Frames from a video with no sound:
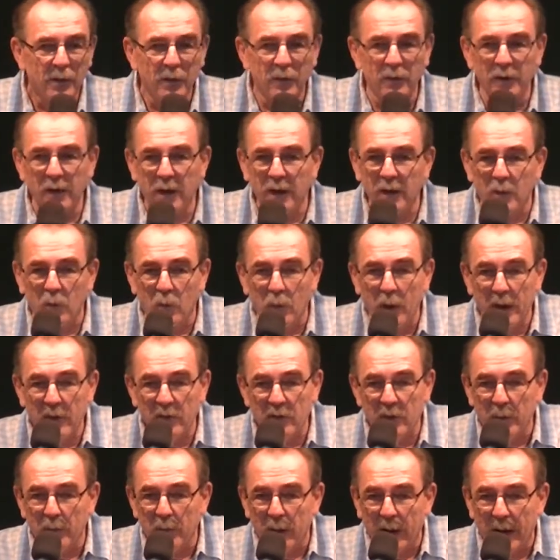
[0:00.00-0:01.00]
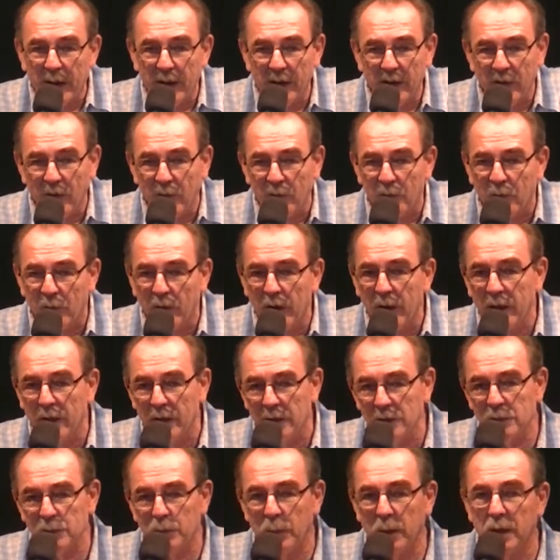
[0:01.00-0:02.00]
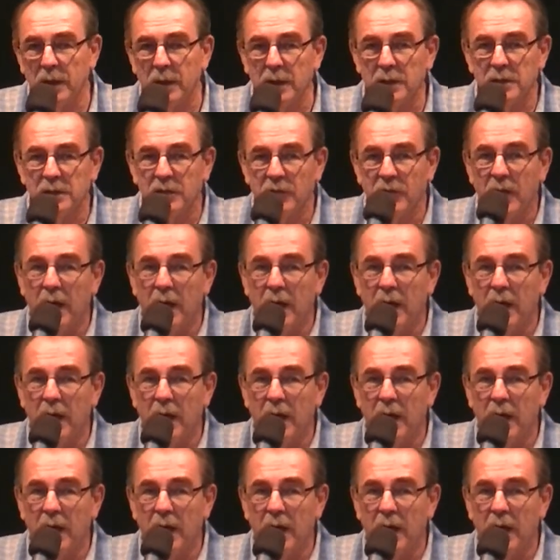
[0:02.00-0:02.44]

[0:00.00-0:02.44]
You need to wave goodbye to your friends because